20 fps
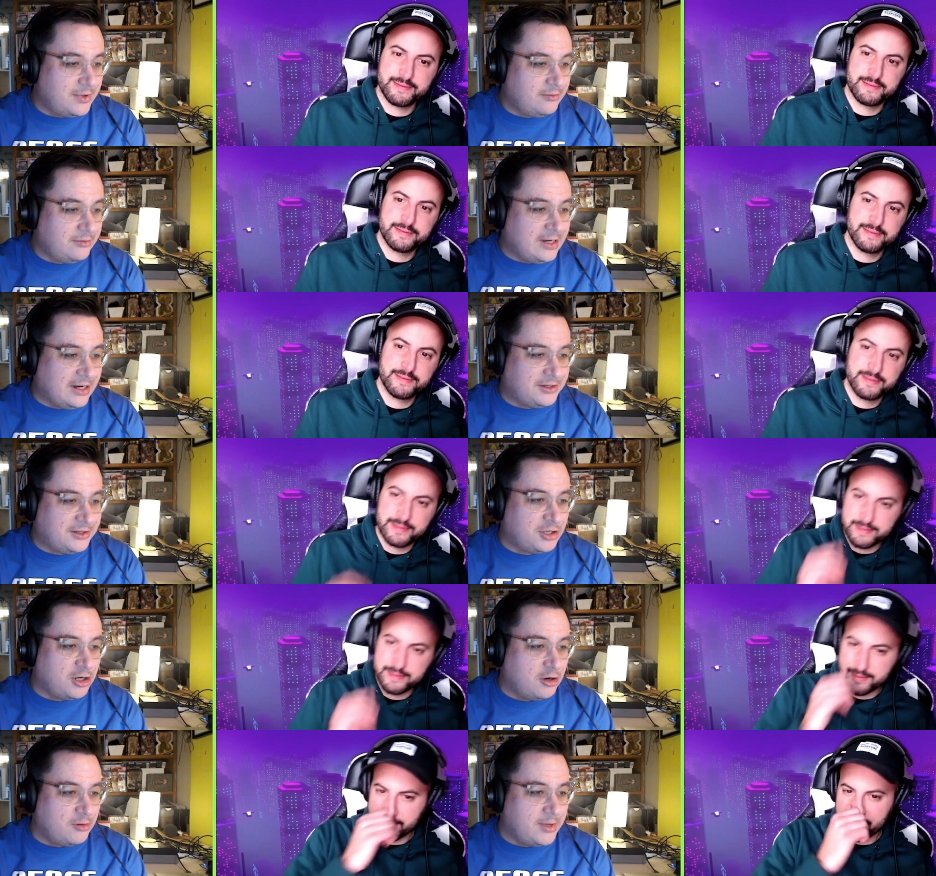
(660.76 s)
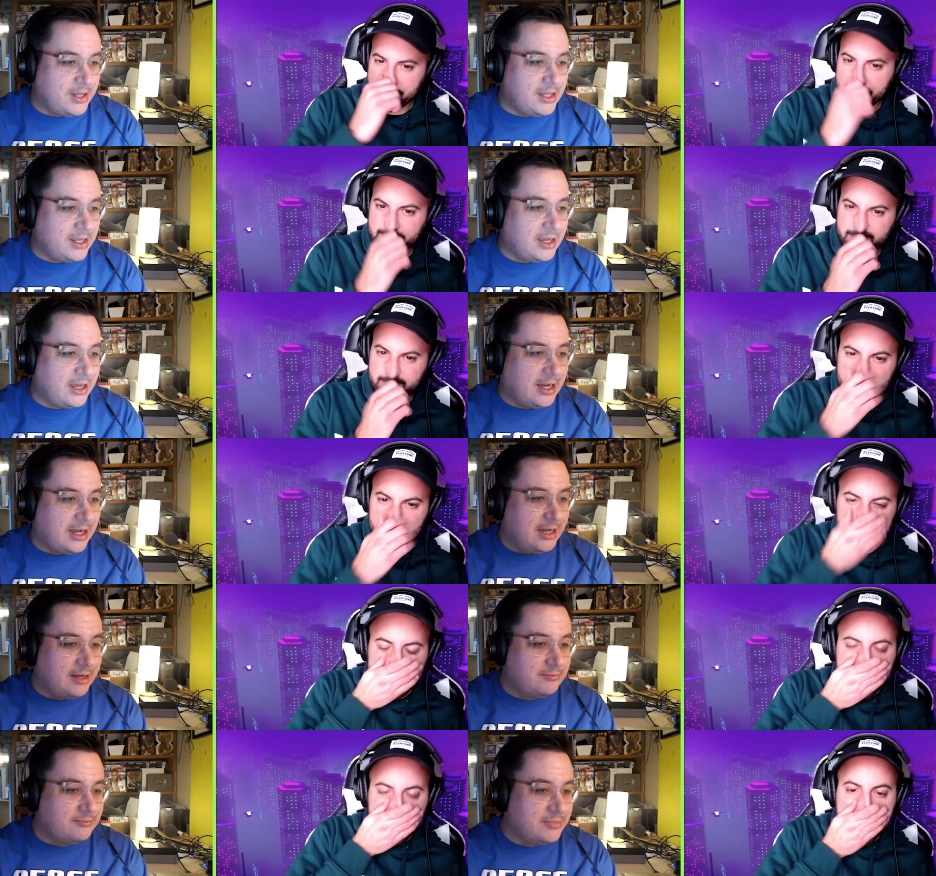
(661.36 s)
Speaker 1: not Toby,
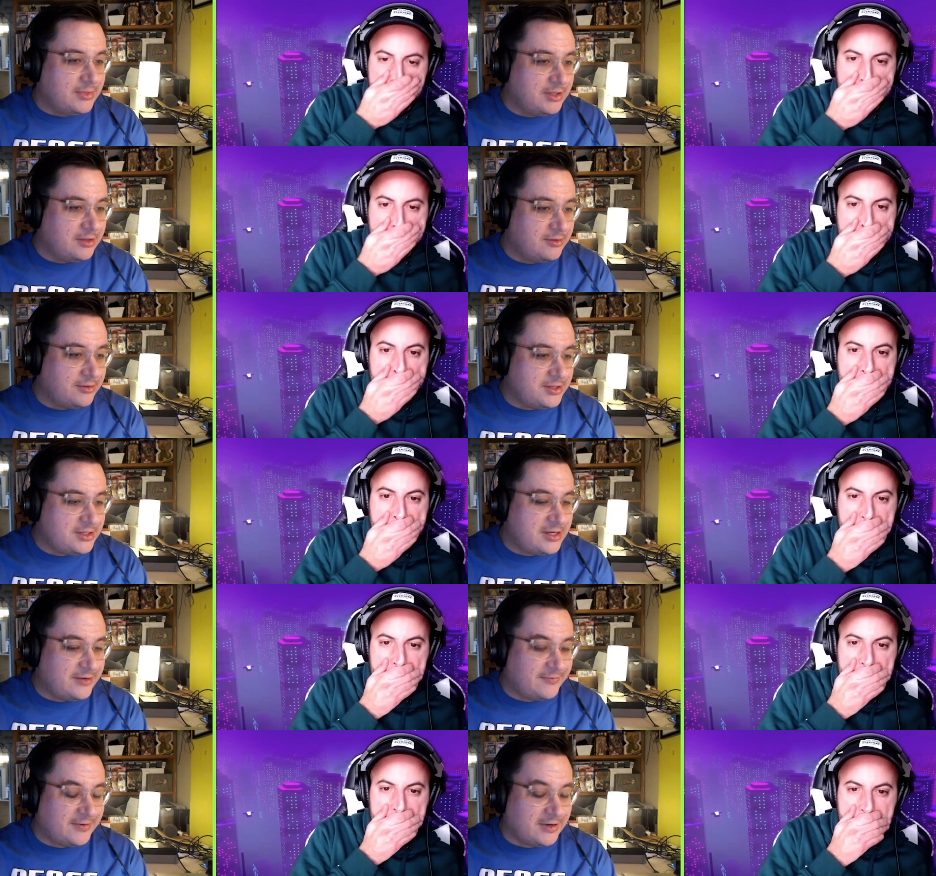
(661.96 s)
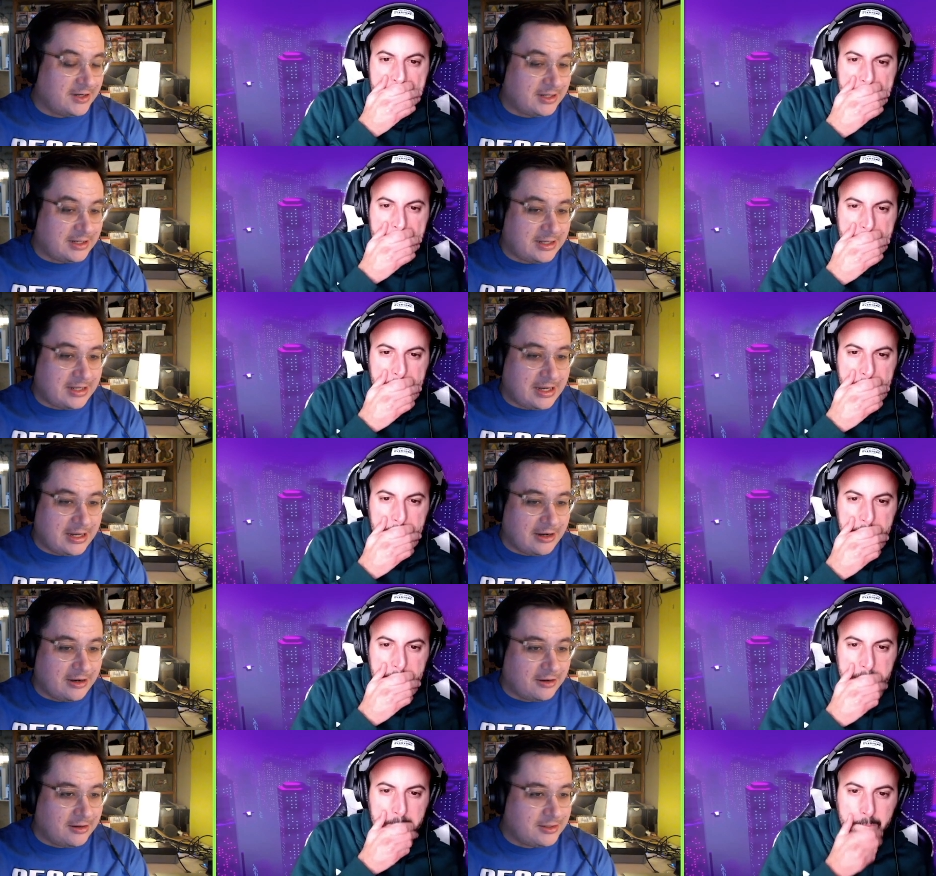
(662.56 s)
um, is a different
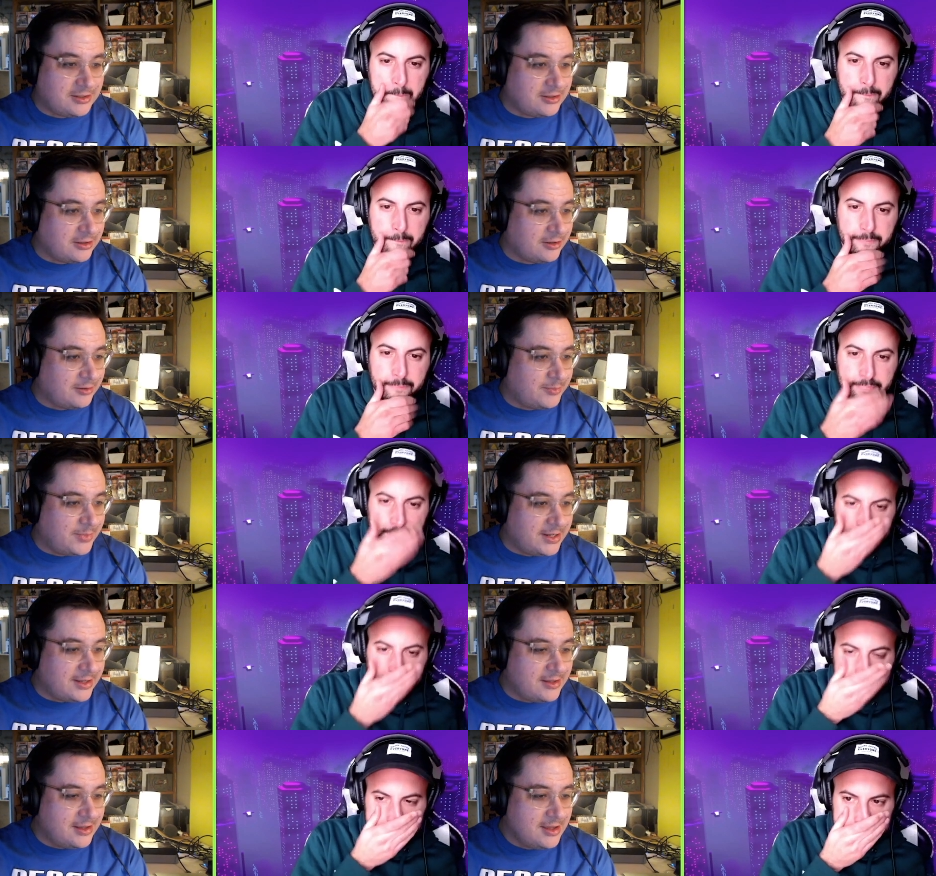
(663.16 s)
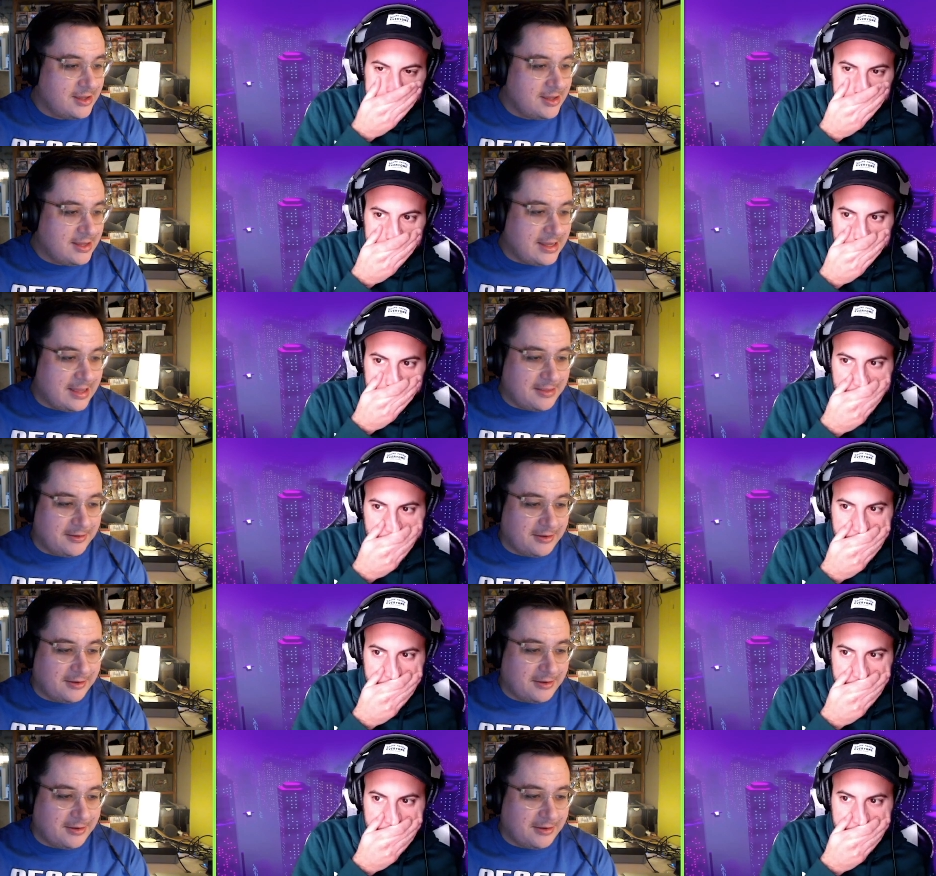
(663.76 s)
character, but yeah, there